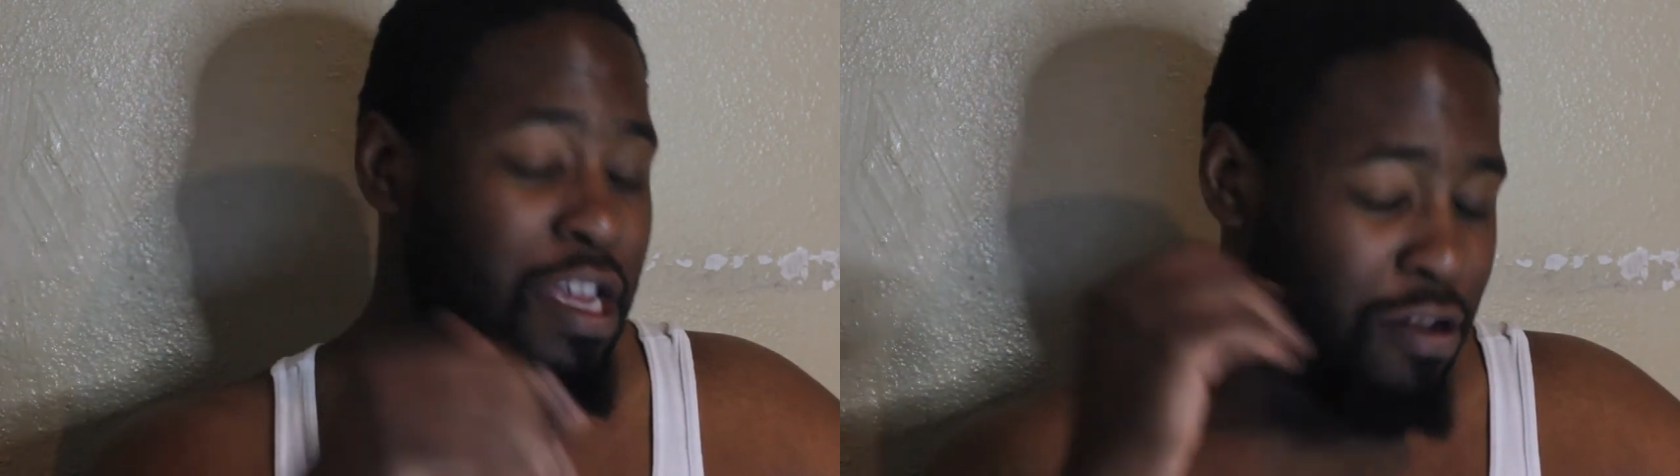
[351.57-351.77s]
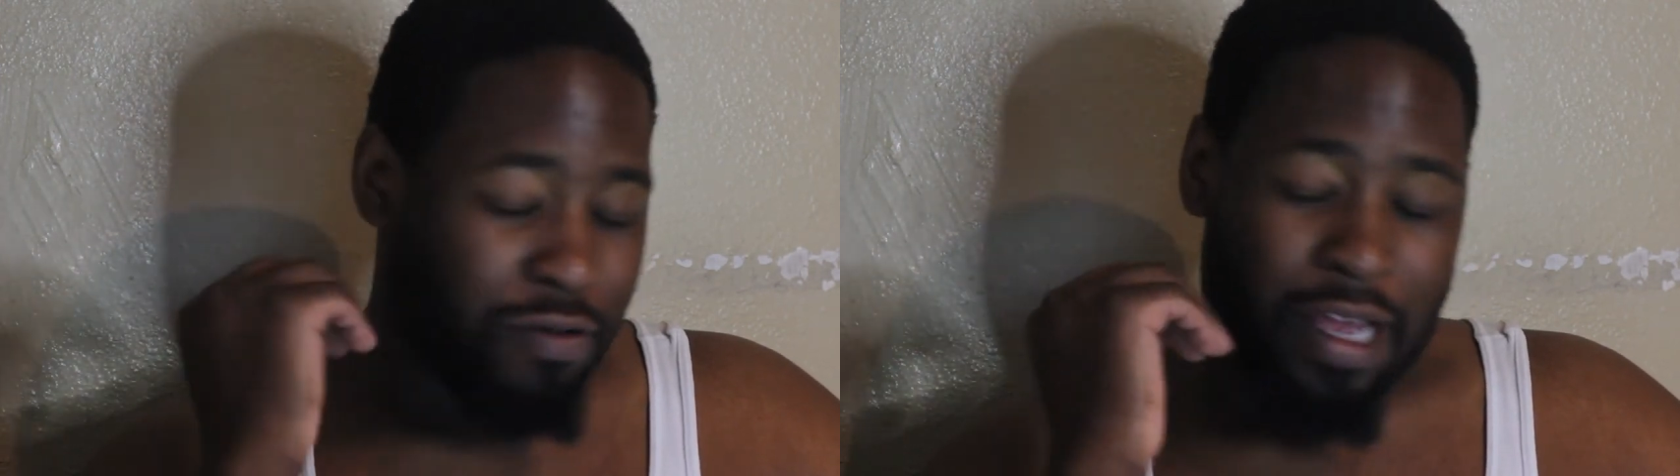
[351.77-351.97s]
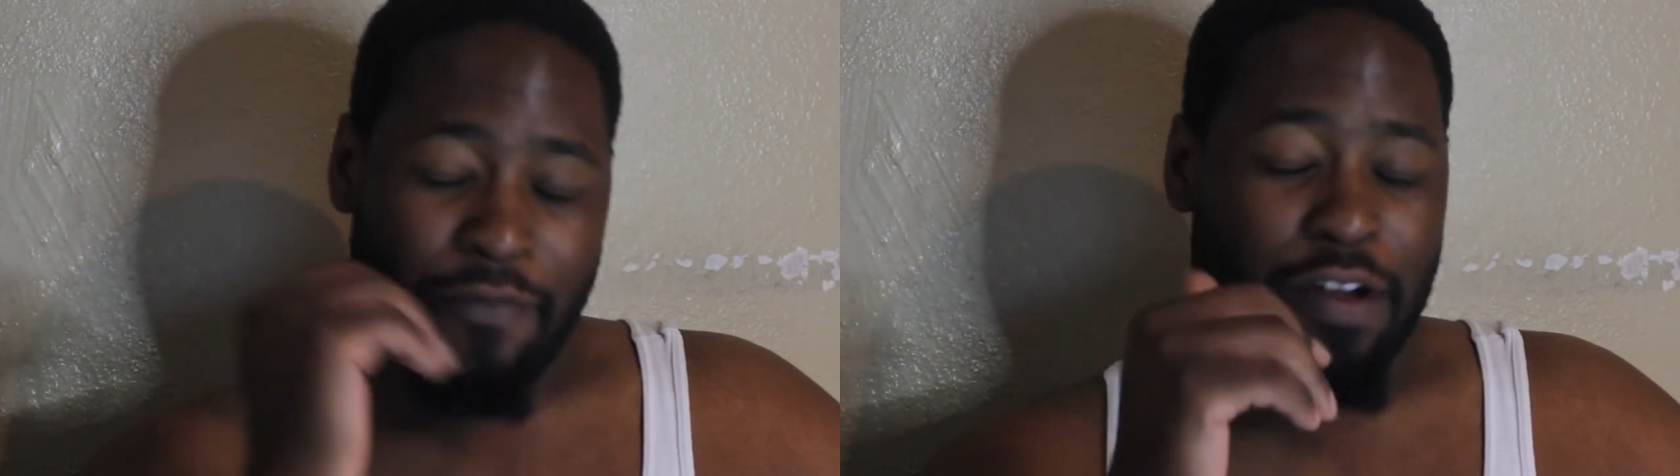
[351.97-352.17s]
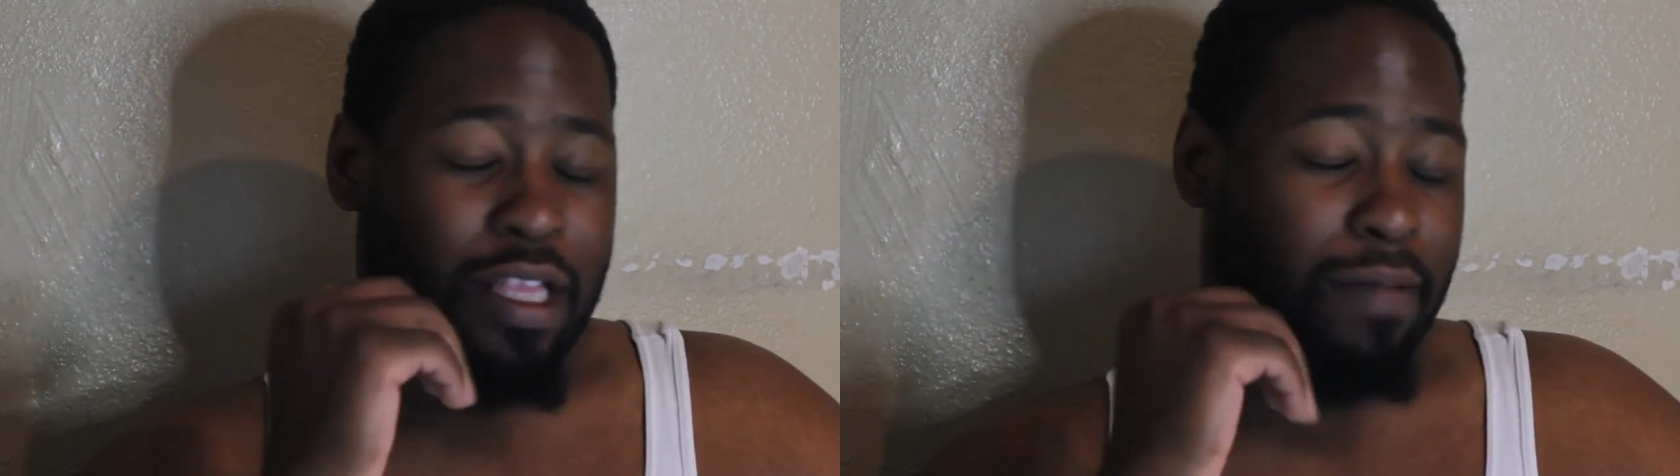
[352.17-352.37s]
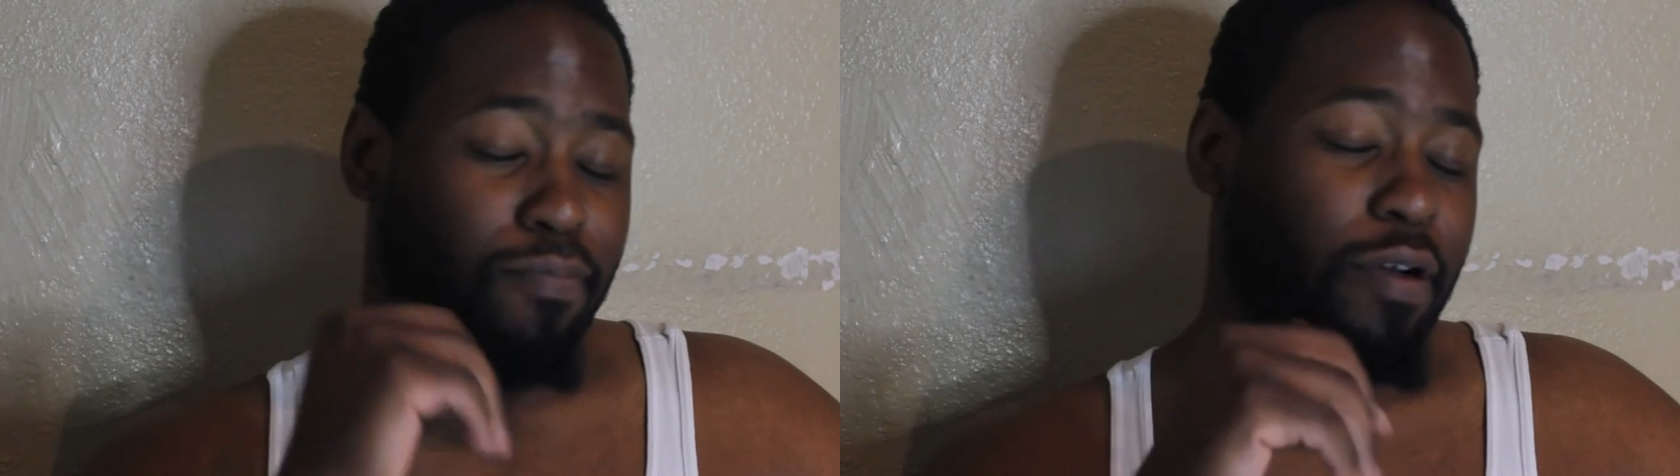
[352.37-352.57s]
You could definitely
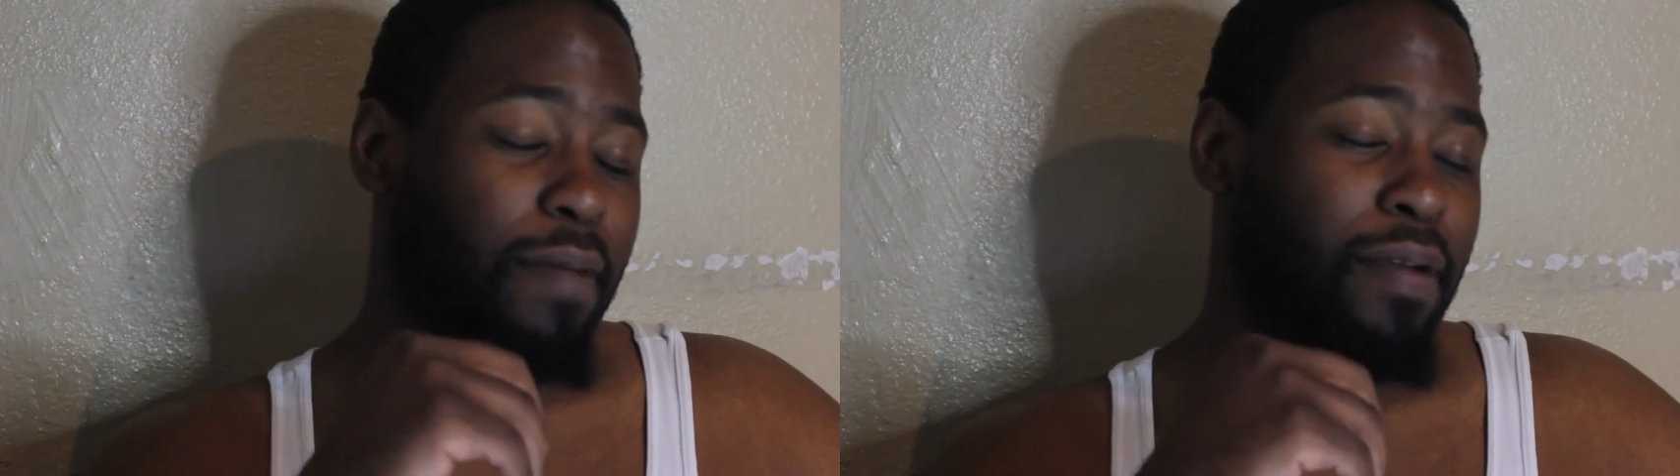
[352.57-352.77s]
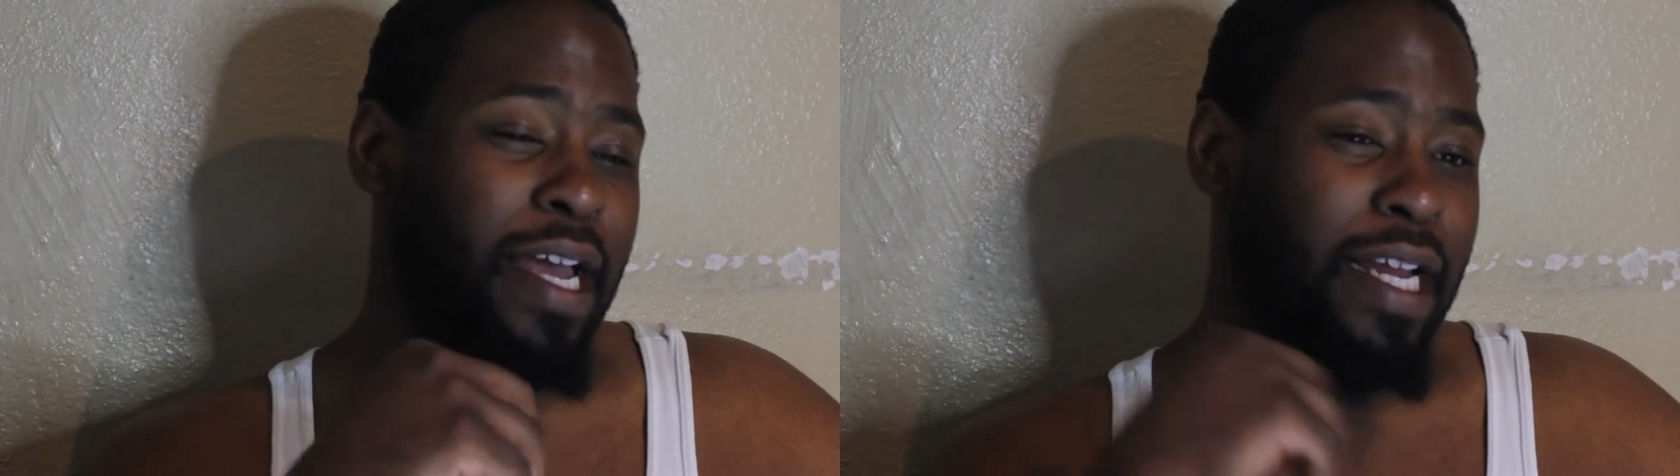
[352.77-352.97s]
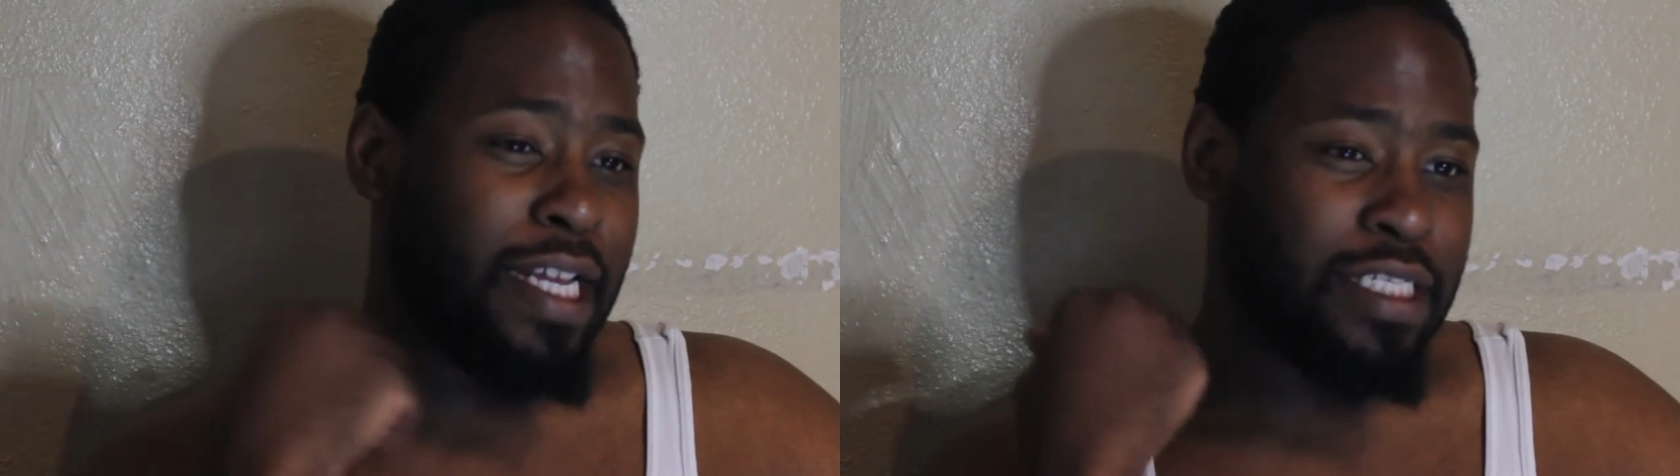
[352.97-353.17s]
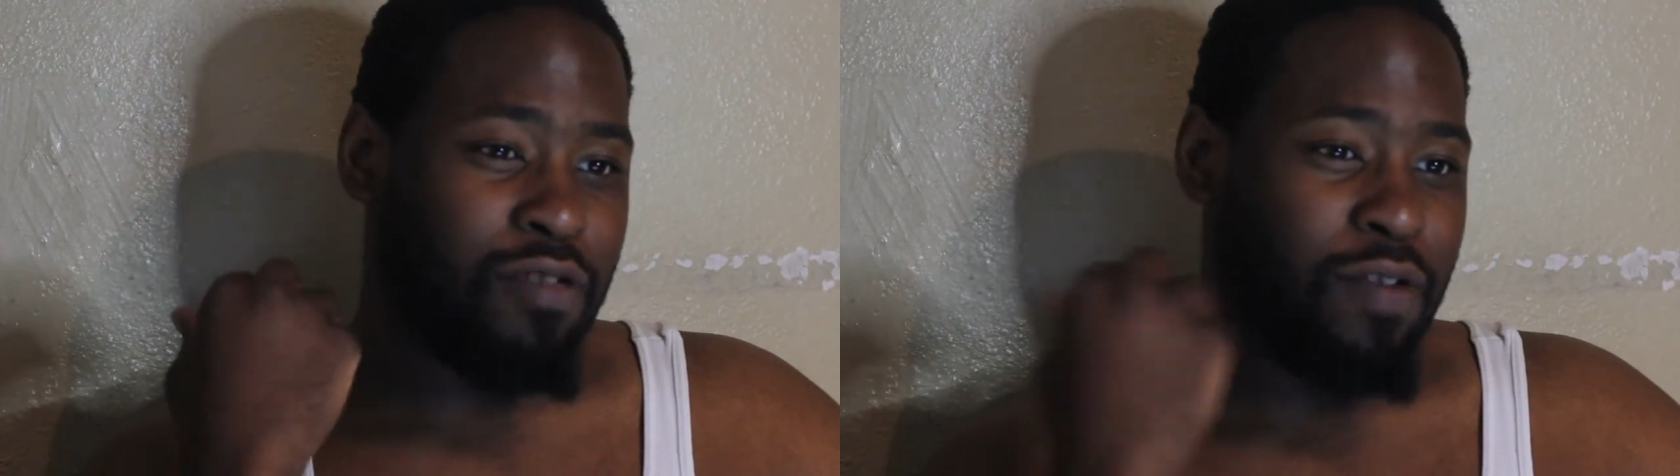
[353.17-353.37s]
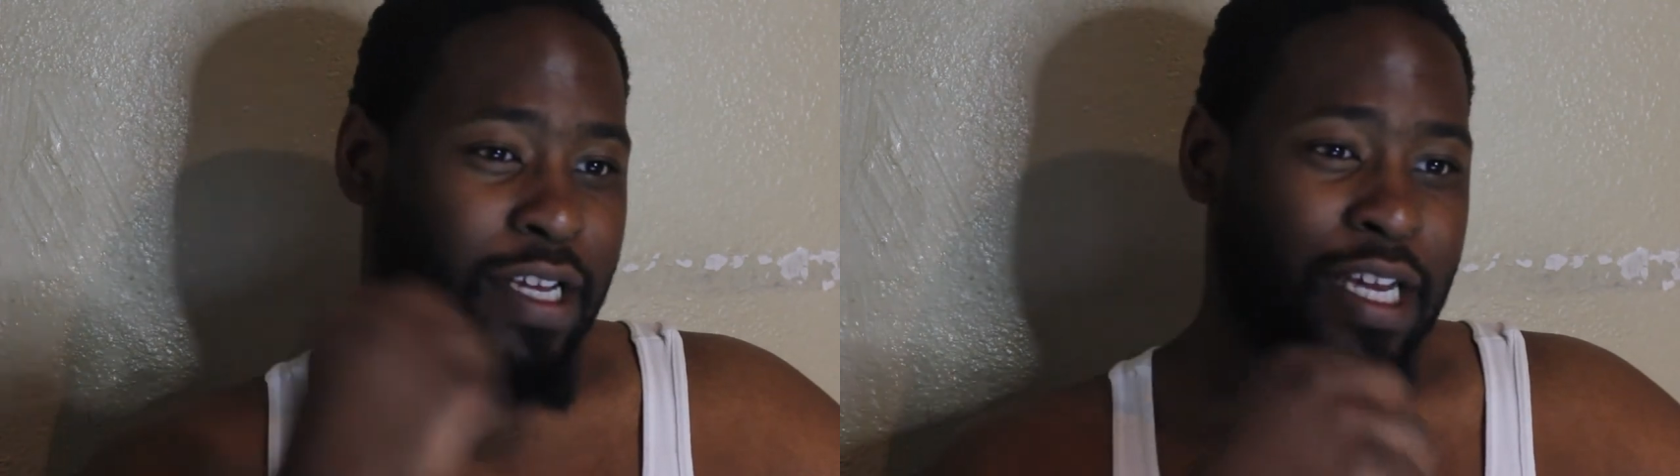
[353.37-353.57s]
have to play back and
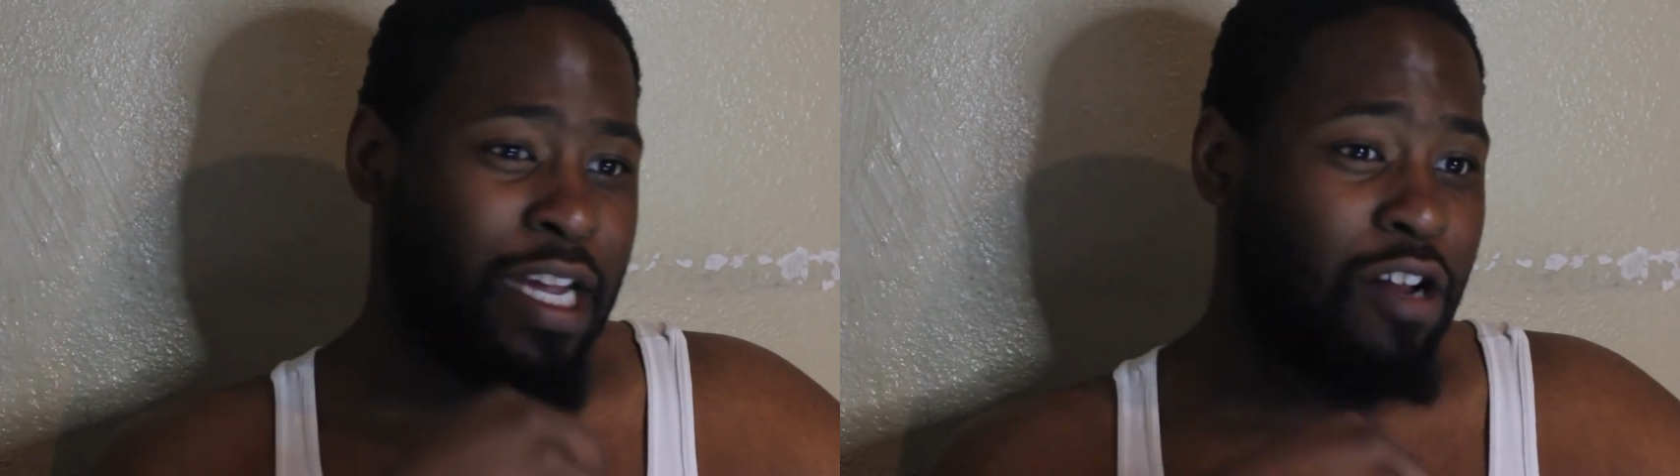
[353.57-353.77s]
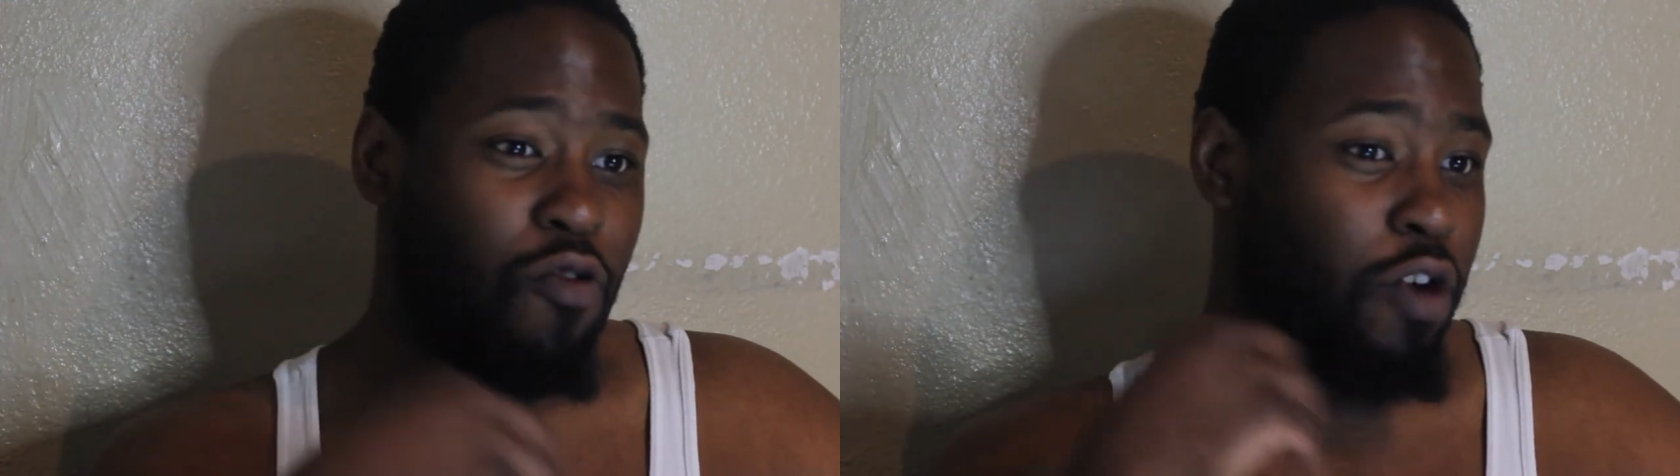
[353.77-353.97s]
listen to it again,